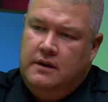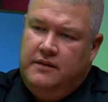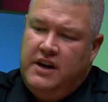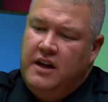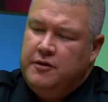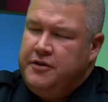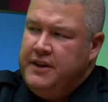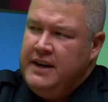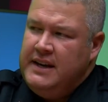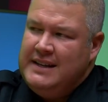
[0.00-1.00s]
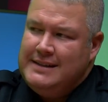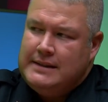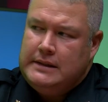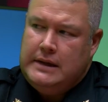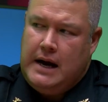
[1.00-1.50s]
the other thing
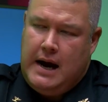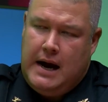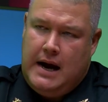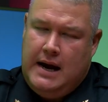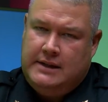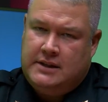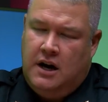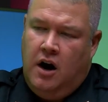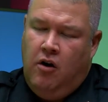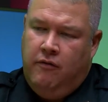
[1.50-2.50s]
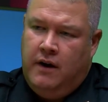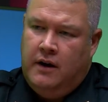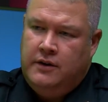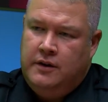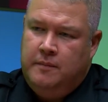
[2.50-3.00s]
is, as call
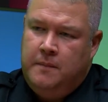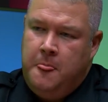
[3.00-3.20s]
volume,